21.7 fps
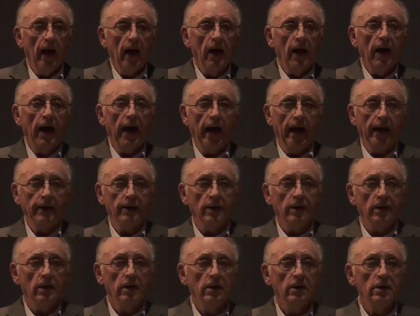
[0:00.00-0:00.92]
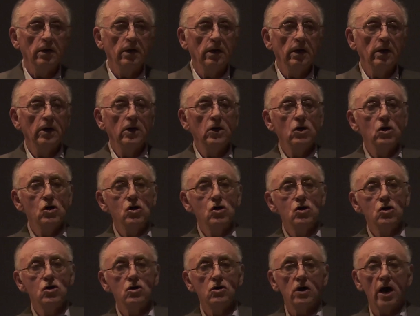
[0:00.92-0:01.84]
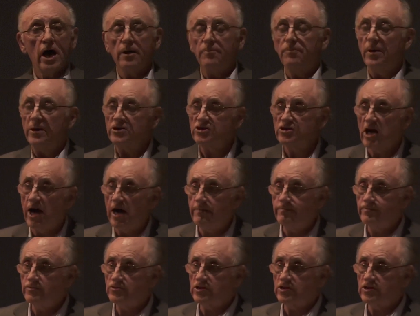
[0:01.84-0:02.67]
And had a press conference